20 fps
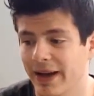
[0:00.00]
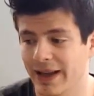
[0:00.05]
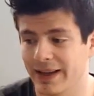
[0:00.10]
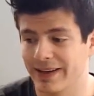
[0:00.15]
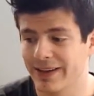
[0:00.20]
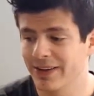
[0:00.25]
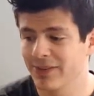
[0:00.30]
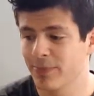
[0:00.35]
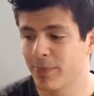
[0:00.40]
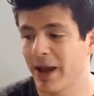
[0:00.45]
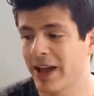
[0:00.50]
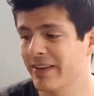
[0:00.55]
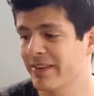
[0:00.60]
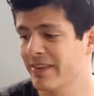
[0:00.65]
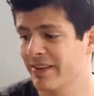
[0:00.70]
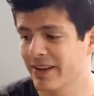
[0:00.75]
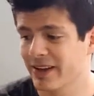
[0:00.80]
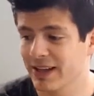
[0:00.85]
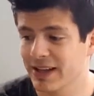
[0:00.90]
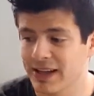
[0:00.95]
And this
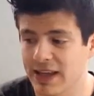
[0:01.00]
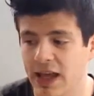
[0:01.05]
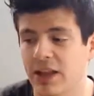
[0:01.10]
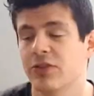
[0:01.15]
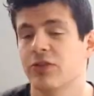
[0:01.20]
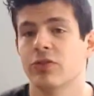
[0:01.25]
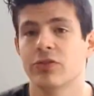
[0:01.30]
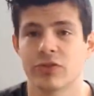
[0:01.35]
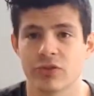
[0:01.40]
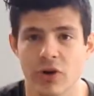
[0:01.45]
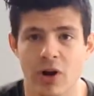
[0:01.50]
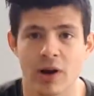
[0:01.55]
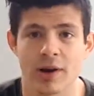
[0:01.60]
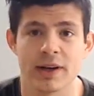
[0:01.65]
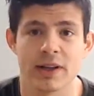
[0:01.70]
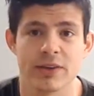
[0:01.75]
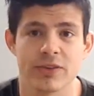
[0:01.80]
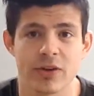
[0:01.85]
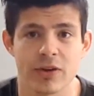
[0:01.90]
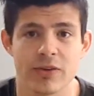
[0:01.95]
basically gets you
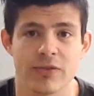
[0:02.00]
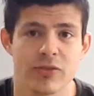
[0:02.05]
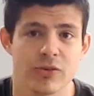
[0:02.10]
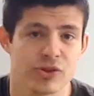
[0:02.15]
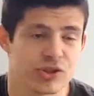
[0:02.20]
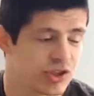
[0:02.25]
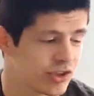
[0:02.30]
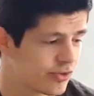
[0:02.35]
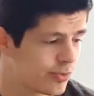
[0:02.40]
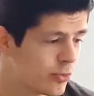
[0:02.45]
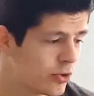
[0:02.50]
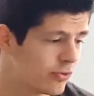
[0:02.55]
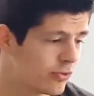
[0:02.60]
started. So if you just